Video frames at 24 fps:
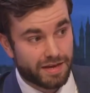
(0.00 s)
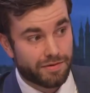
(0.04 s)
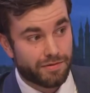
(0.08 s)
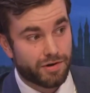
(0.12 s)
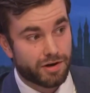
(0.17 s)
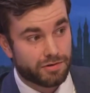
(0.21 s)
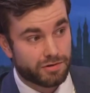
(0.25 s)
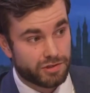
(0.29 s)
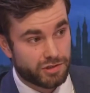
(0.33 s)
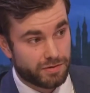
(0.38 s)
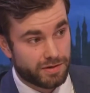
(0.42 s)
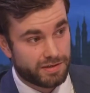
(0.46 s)
their
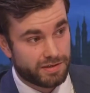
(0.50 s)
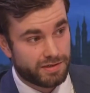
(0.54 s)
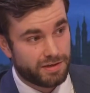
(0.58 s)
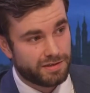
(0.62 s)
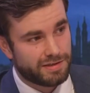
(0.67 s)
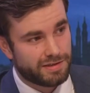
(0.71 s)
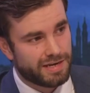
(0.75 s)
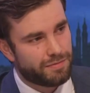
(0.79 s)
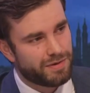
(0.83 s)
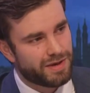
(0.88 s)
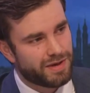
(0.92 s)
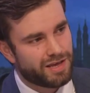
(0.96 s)
own
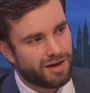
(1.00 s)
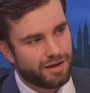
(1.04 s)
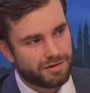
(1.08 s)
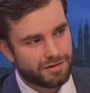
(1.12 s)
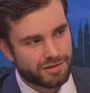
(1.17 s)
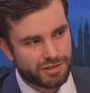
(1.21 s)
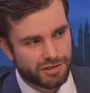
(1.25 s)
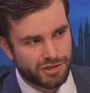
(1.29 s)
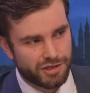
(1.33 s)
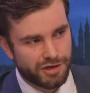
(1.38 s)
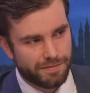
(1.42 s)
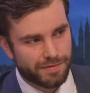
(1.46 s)
choices. Now, we can't
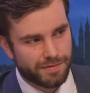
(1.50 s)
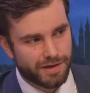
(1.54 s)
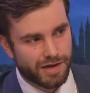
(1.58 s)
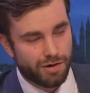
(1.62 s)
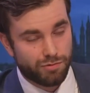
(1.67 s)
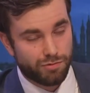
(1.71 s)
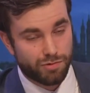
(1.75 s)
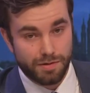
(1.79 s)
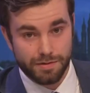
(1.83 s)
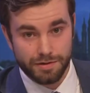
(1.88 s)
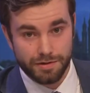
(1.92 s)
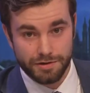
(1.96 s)
assume that a
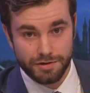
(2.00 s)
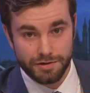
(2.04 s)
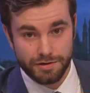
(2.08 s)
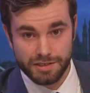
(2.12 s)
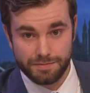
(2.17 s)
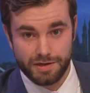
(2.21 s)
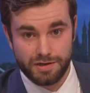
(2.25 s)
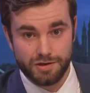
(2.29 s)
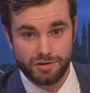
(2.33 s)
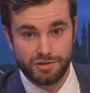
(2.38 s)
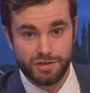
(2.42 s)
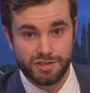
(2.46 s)
woman, just
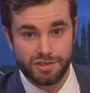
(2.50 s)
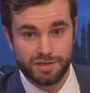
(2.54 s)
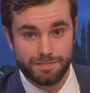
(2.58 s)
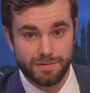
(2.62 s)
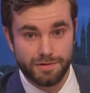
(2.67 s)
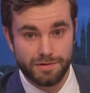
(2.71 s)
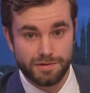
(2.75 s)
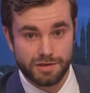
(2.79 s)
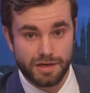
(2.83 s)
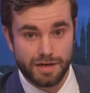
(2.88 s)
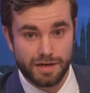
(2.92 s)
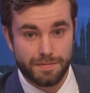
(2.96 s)
because she's a
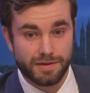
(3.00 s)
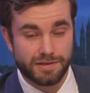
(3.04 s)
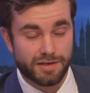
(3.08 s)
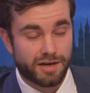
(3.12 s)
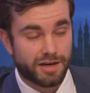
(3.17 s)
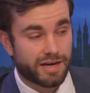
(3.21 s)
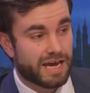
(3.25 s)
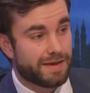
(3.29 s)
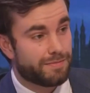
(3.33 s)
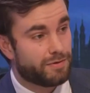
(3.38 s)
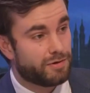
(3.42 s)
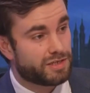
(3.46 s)
Muslim, is
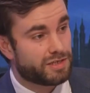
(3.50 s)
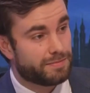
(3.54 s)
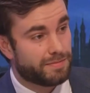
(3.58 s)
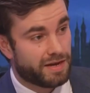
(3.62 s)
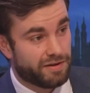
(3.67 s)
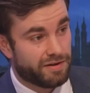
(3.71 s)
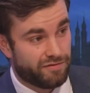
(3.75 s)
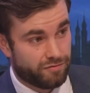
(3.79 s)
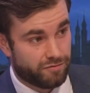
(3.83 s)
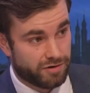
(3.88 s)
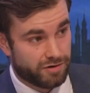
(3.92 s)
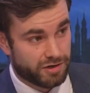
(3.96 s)
unable to
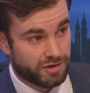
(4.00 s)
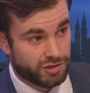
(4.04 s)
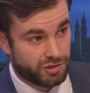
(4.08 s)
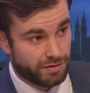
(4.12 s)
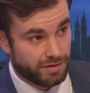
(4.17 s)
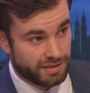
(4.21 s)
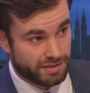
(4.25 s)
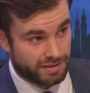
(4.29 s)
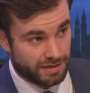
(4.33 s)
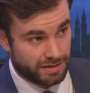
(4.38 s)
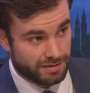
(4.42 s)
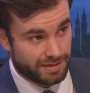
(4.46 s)
make free
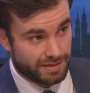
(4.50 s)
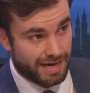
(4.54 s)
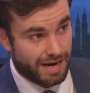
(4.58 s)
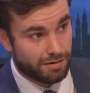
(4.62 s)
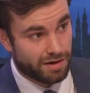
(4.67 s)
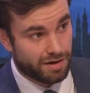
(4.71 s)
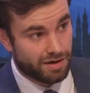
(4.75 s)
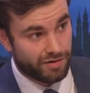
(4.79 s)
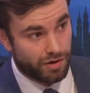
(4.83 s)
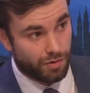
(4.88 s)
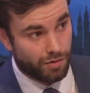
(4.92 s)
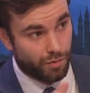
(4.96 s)
choices.
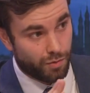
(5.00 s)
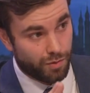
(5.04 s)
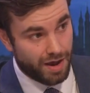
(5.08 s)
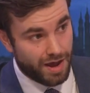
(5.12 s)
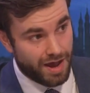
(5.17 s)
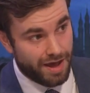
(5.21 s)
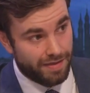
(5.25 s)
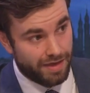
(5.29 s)
However, where